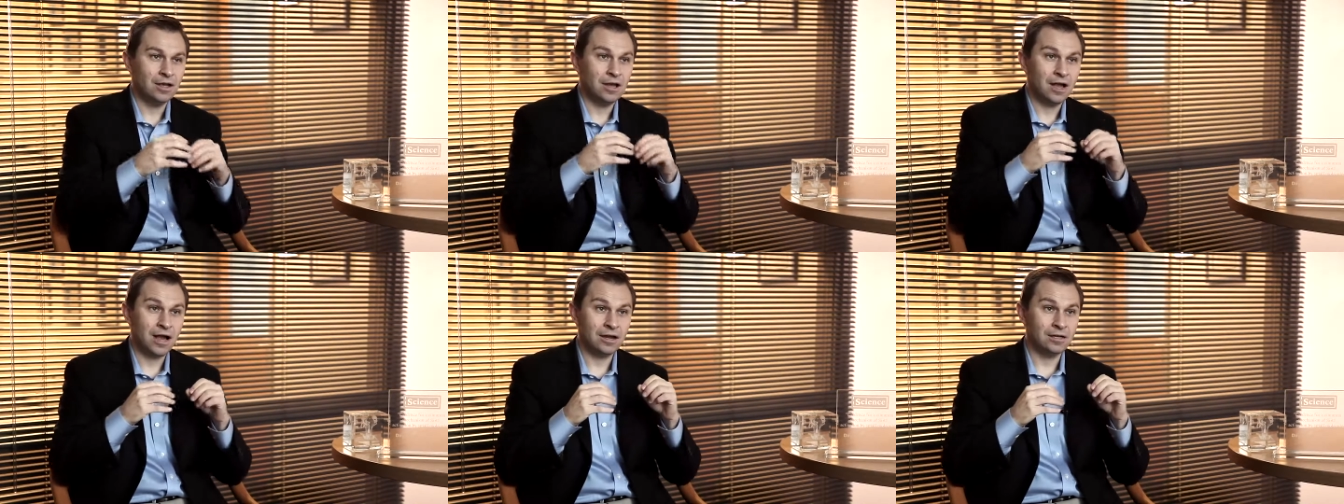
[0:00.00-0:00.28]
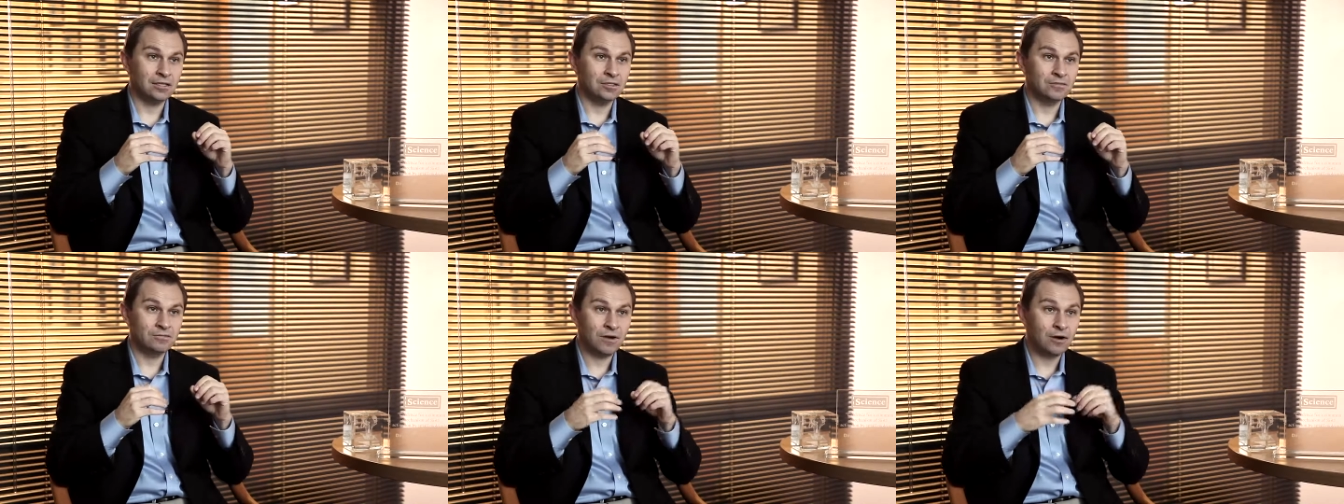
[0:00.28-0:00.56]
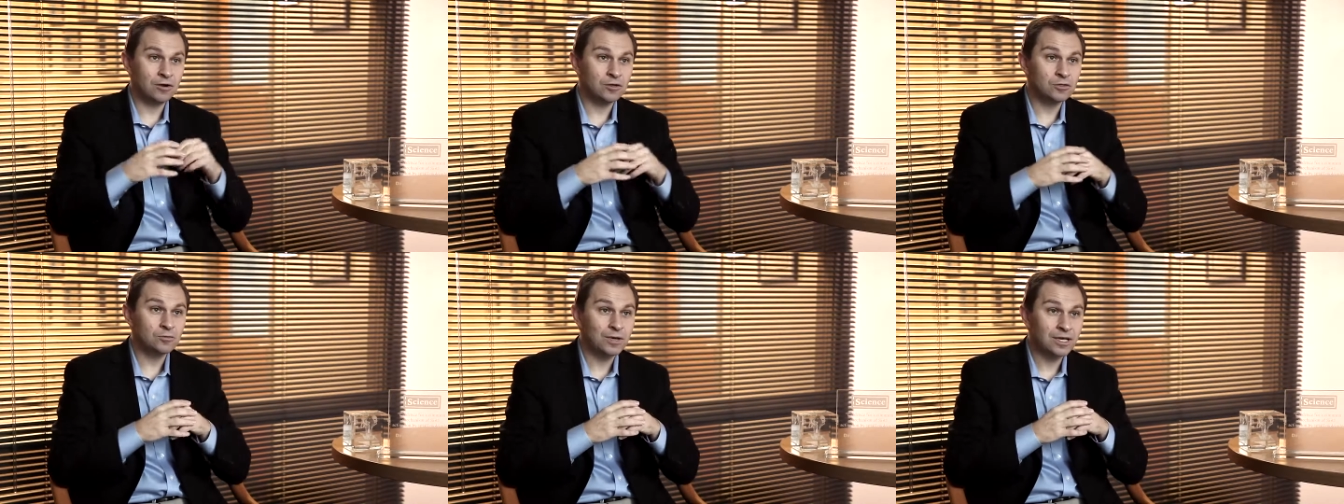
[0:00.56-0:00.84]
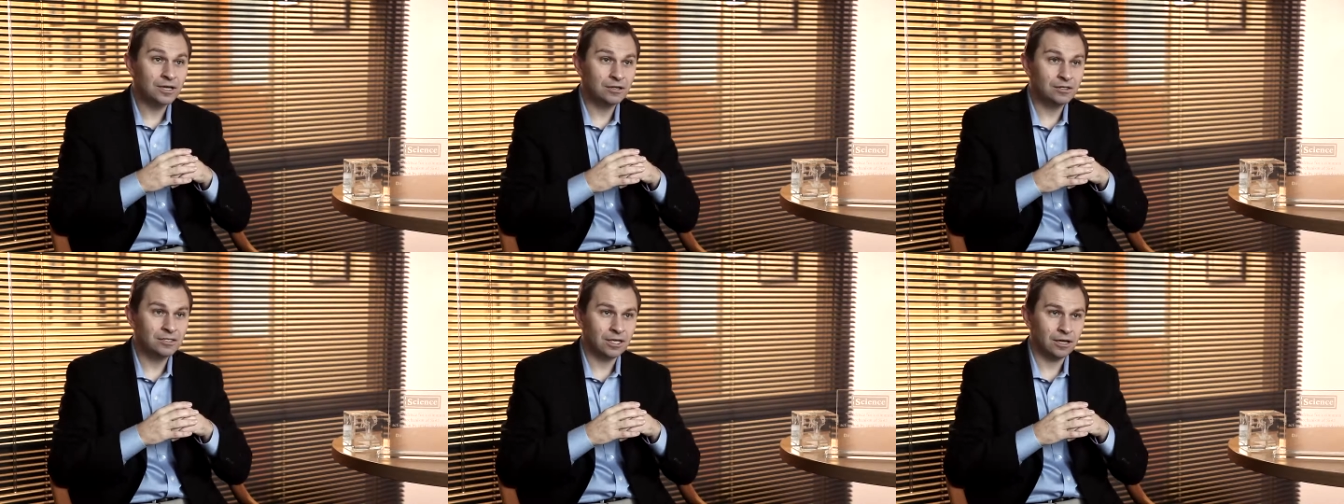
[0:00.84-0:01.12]
And as far as we
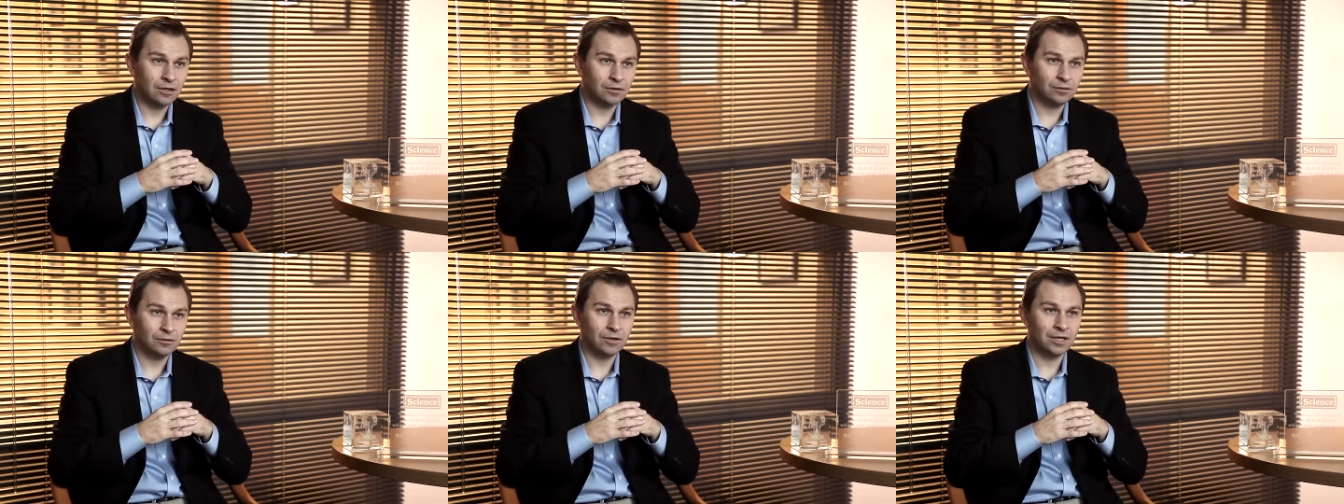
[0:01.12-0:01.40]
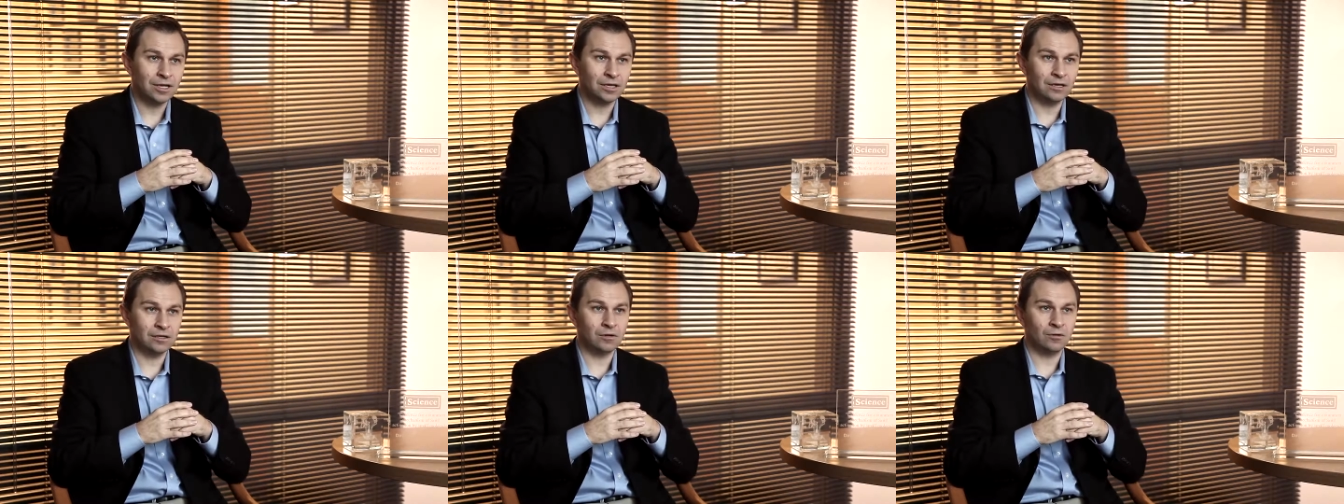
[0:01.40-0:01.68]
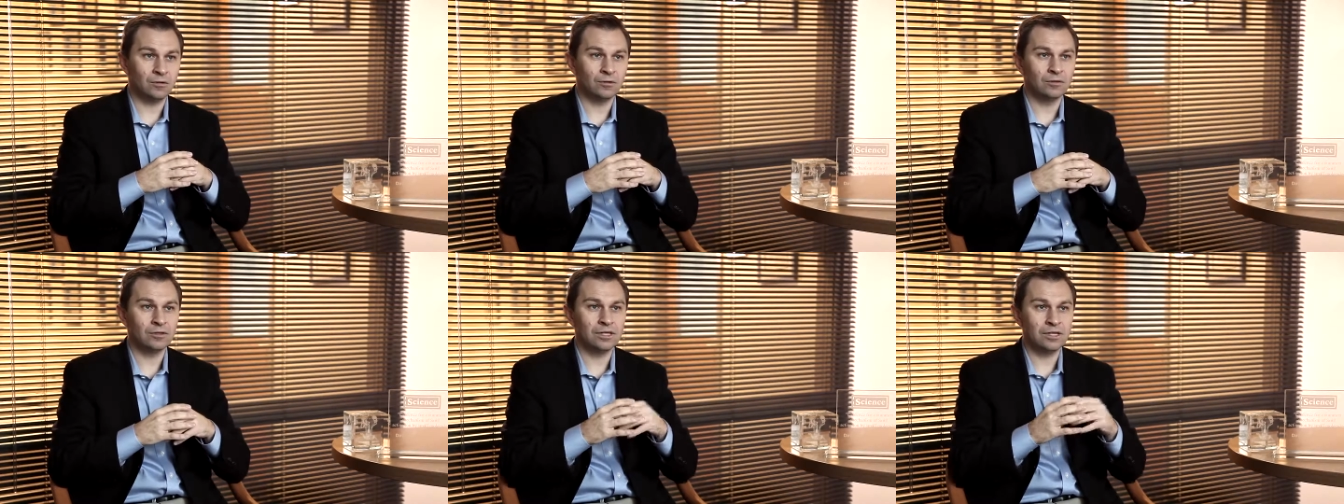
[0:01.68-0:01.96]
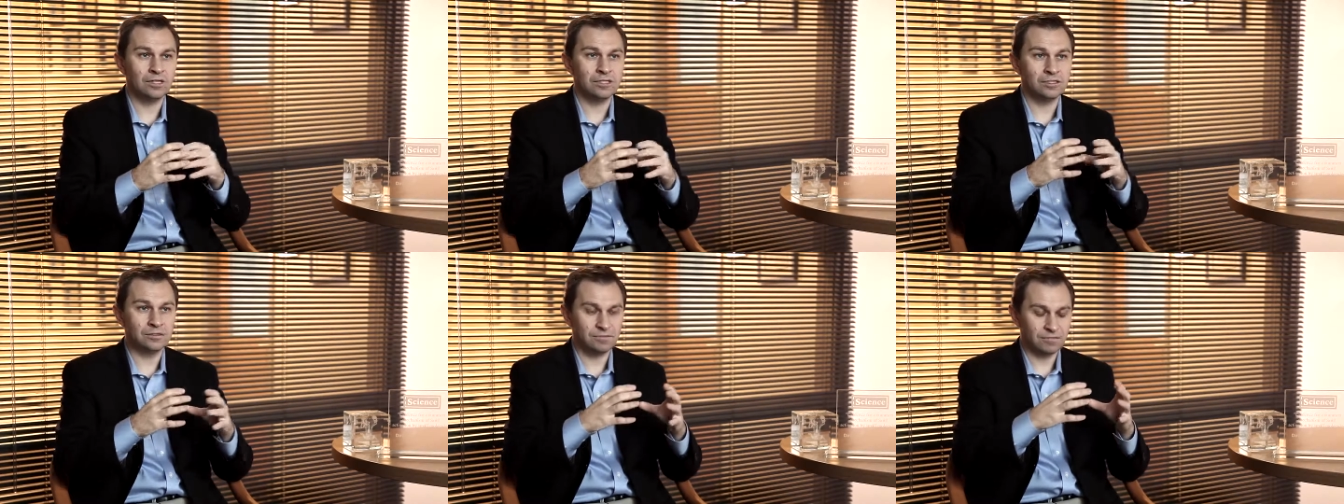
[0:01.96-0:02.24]
could tell, looking at all
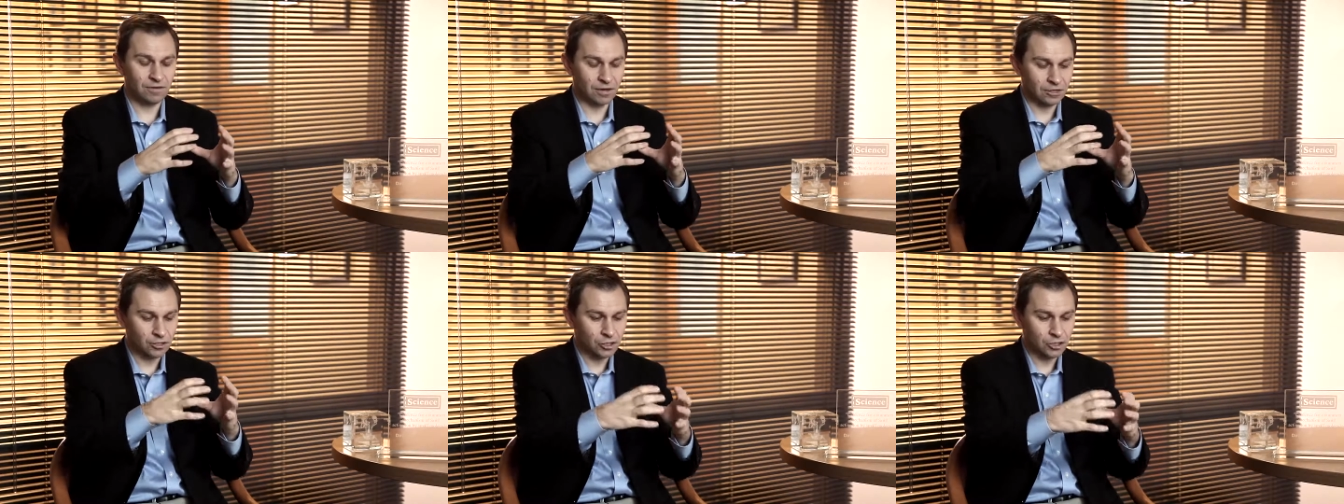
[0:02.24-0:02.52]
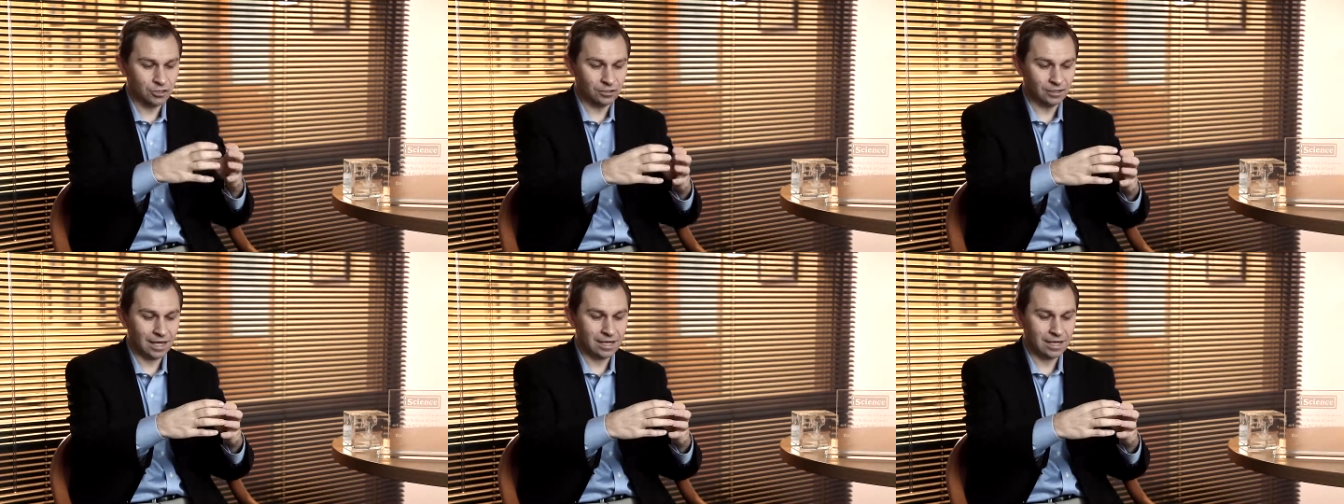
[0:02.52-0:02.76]
these functional